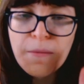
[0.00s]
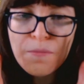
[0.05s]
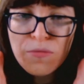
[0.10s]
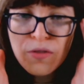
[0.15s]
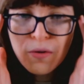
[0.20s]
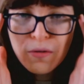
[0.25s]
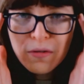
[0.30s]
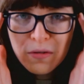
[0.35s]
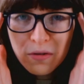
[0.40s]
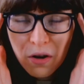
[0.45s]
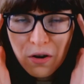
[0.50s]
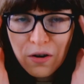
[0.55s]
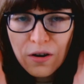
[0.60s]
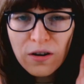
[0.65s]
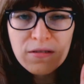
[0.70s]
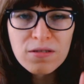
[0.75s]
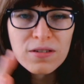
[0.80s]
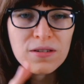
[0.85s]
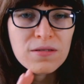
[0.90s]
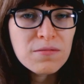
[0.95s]
Those
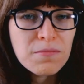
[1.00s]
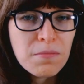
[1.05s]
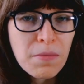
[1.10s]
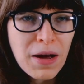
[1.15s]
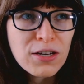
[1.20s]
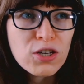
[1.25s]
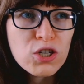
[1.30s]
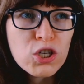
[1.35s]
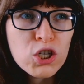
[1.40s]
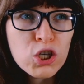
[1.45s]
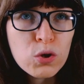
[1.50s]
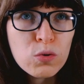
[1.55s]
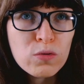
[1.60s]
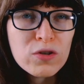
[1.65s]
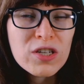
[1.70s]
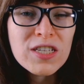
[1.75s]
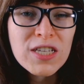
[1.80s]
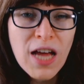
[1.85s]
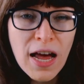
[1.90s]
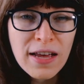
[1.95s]
are my 2
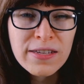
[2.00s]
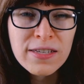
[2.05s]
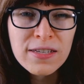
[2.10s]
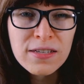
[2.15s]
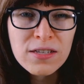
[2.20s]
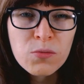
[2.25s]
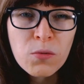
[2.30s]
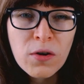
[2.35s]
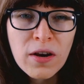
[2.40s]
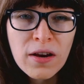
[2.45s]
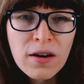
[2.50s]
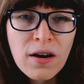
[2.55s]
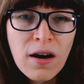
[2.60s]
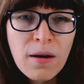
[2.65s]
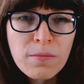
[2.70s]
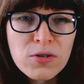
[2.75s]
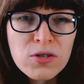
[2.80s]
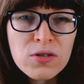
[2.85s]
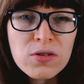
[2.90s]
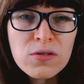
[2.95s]
sizes when it
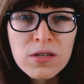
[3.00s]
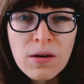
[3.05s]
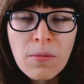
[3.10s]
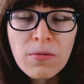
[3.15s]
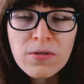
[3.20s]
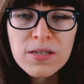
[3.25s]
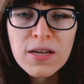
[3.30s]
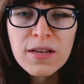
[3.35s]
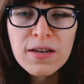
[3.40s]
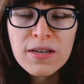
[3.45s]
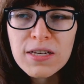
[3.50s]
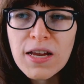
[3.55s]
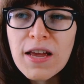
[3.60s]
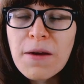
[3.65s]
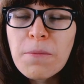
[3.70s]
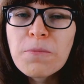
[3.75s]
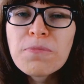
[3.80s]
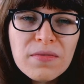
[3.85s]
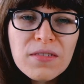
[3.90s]
comes to double-sided tape.